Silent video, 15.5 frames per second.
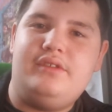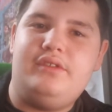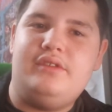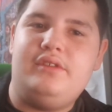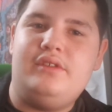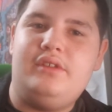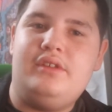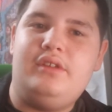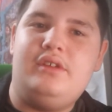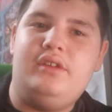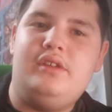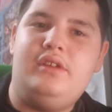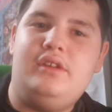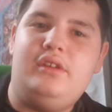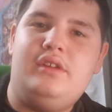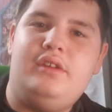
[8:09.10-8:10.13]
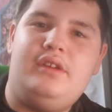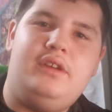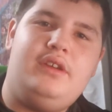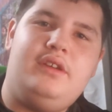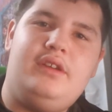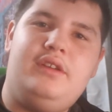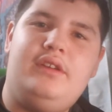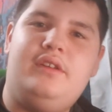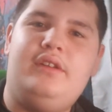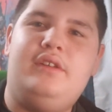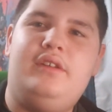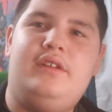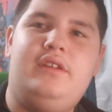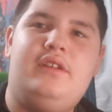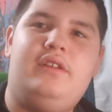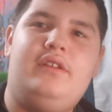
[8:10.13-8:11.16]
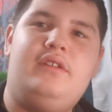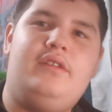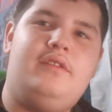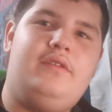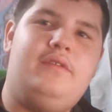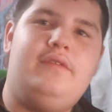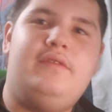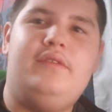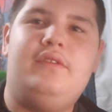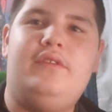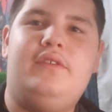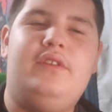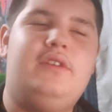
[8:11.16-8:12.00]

No one is speaking in this clip.